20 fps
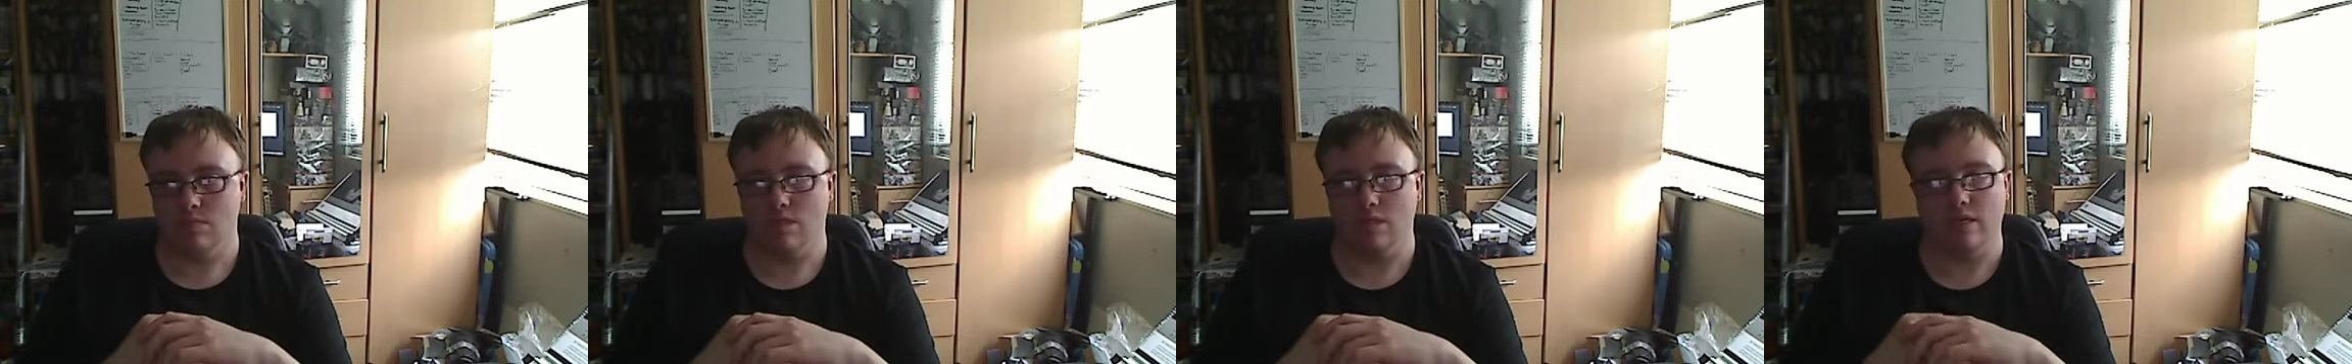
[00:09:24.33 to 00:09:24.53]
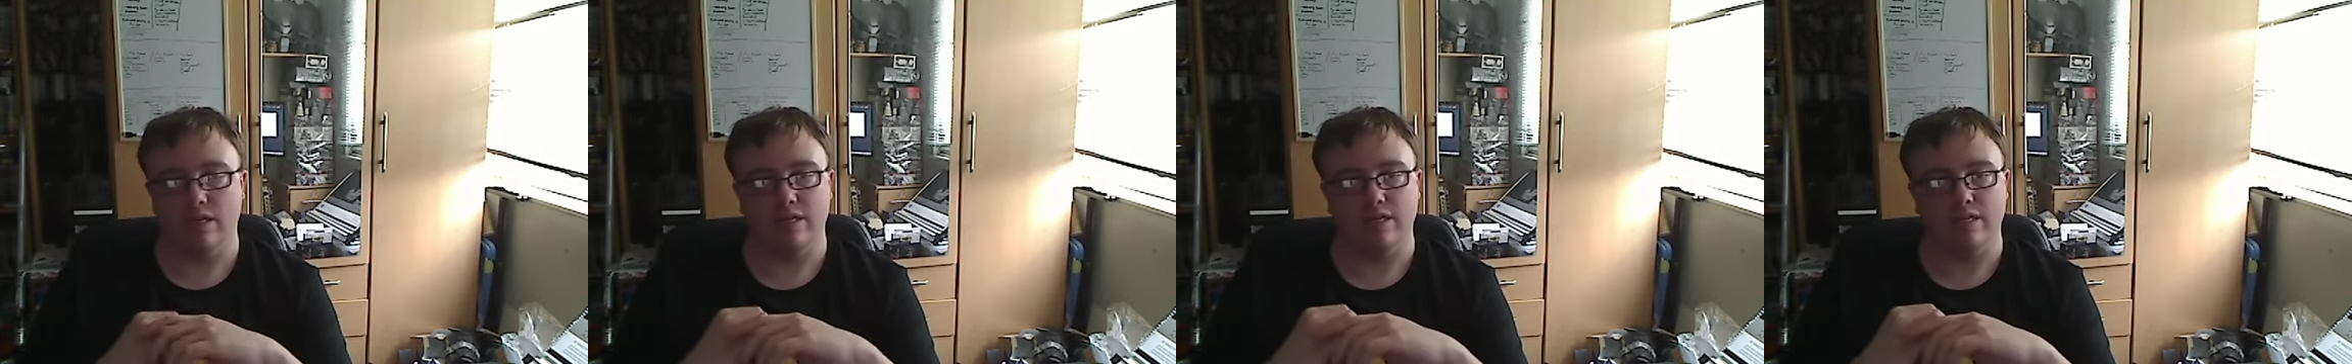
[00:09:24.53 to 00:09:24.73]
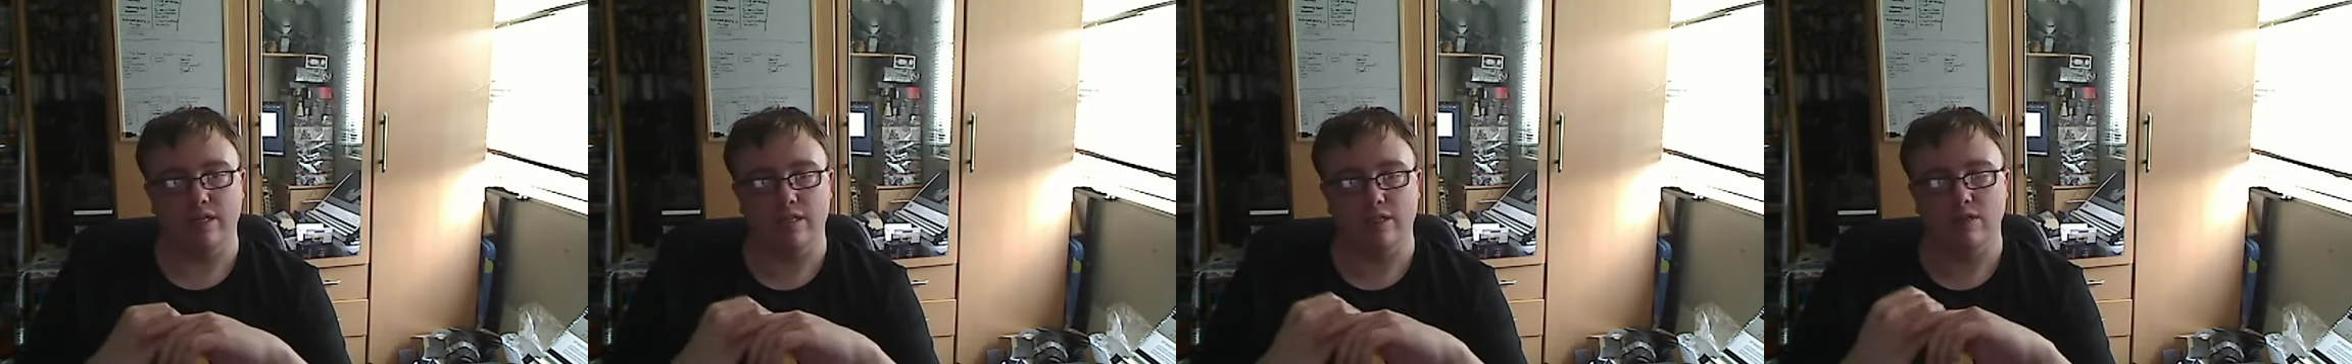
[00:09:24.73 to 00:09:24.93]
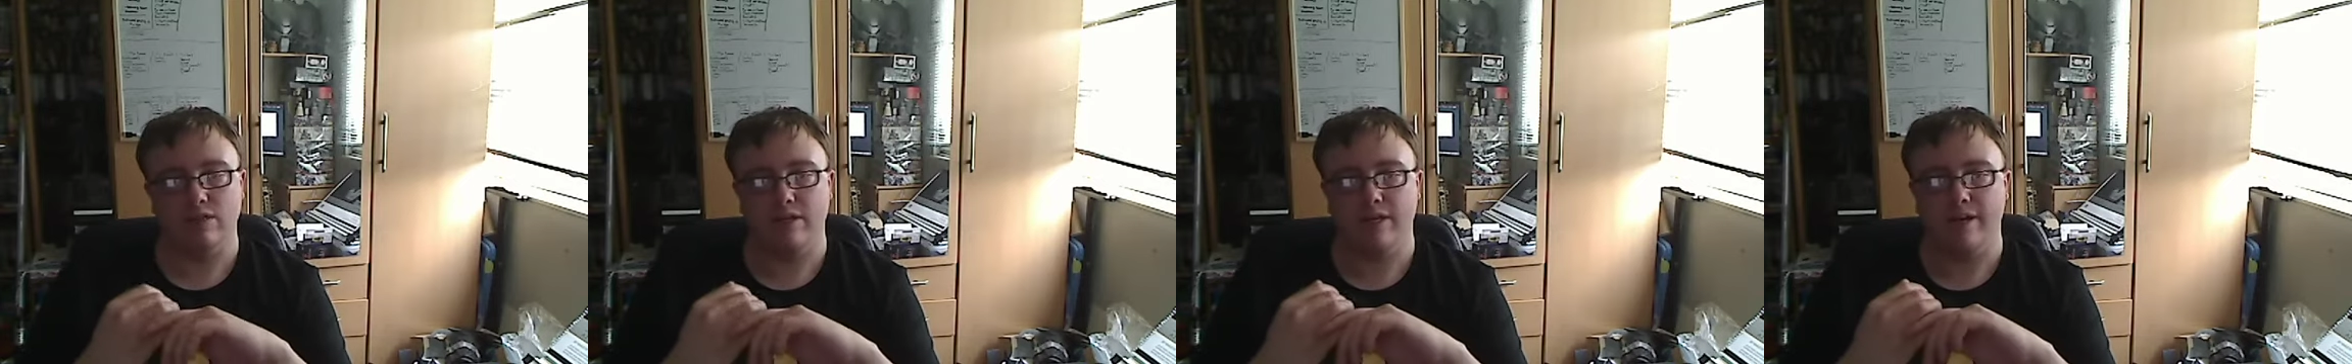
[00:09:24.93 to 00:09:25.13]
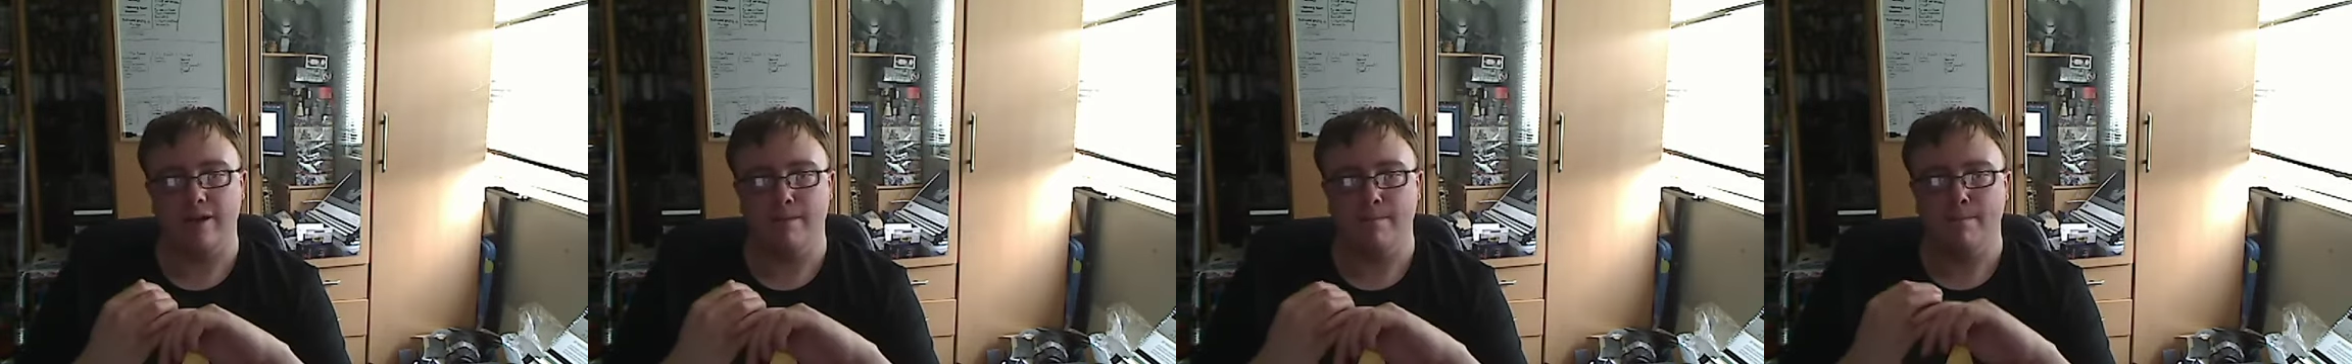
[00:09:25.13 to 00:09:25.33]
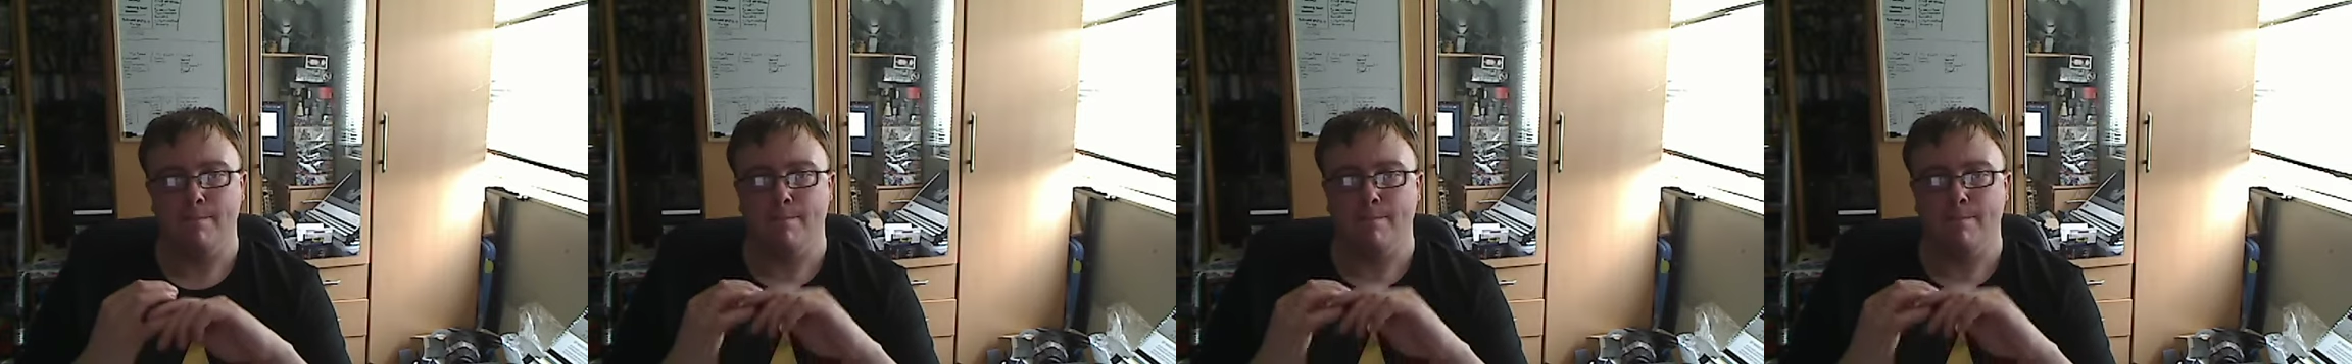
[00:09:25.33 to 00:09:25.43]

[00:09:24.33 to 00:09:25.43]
Okay,